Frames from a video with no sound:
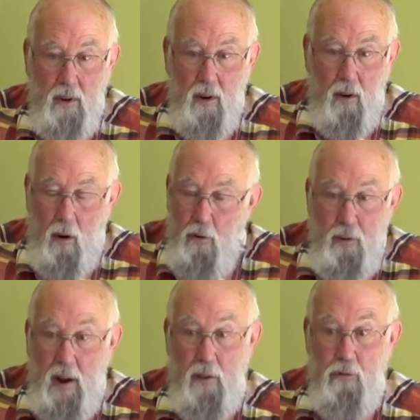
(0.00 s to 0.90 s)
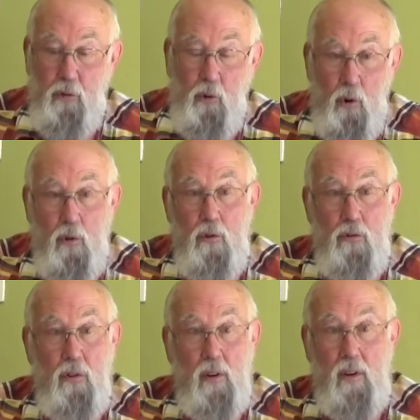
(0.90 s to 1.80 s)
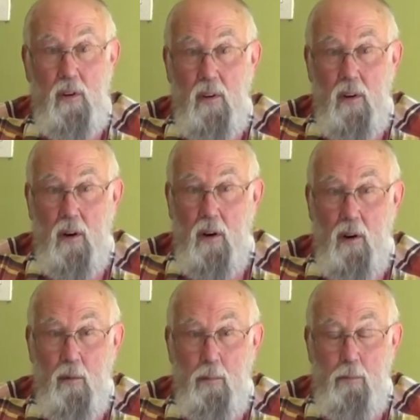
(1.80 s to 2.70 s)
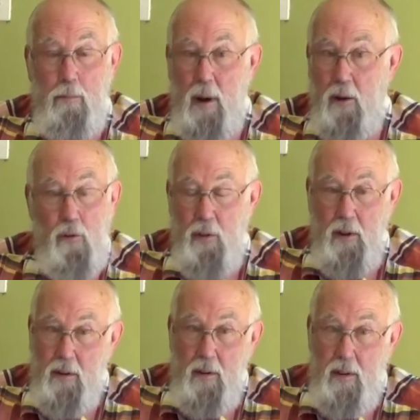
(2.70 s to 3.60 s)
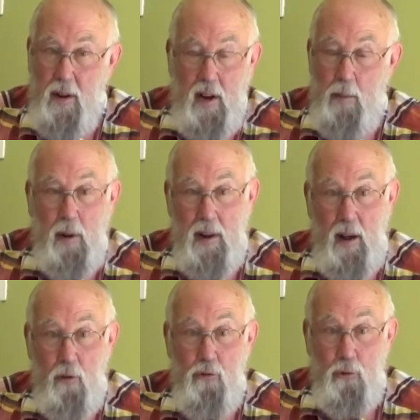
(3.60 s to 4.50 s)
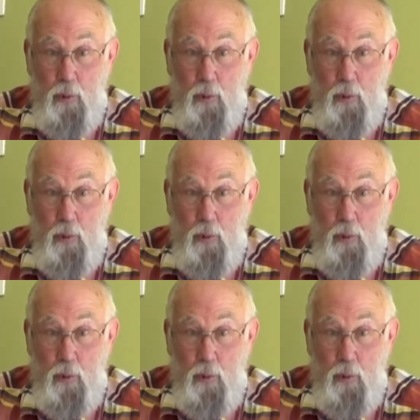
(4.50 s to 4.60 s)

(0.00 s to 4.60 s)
Our science scores are better than anybody else